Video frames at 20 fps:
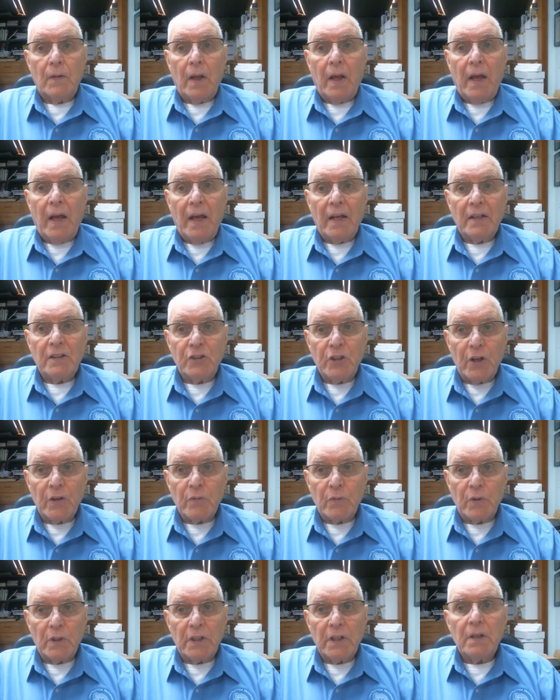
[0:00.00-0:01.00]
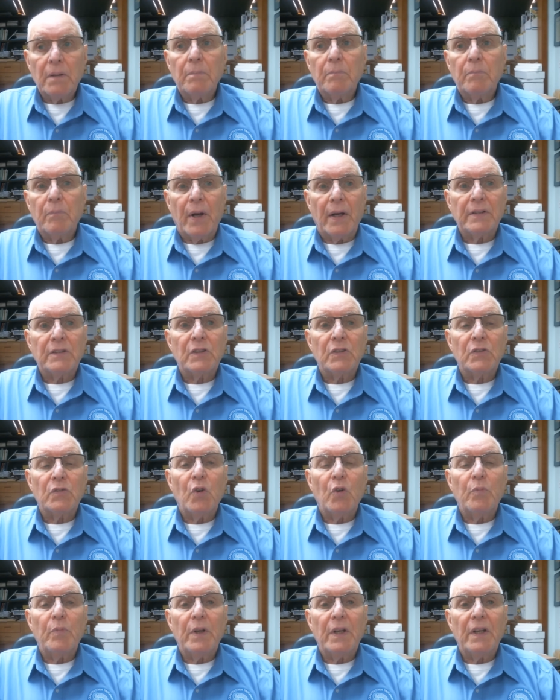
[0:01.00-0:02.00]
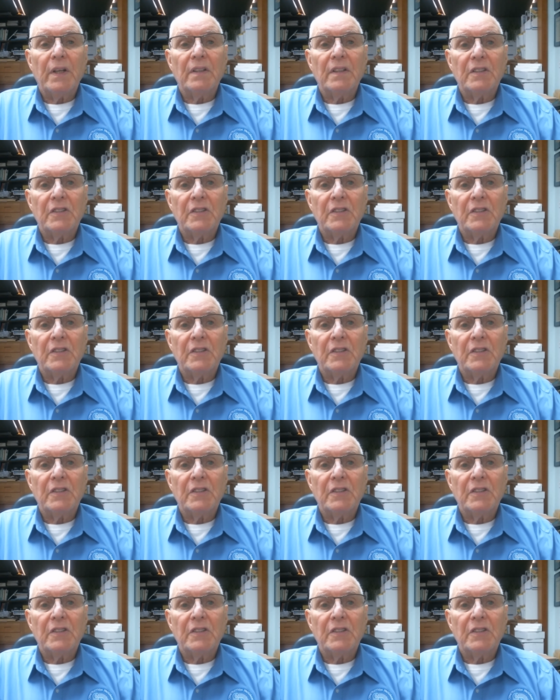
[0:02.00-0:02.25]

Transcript: And generally, prices will be in the